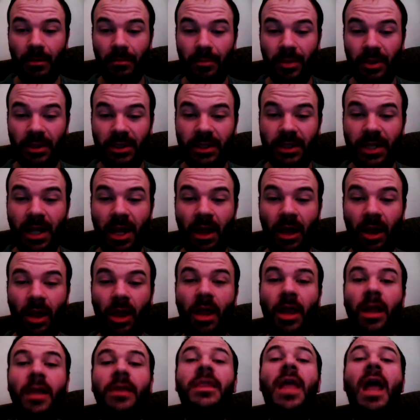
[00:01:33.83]
But
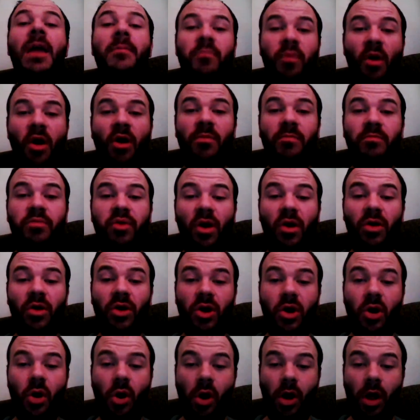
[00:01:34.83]
still, they broke
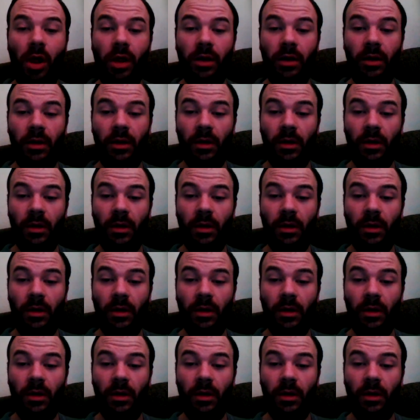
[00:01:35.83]
protocol.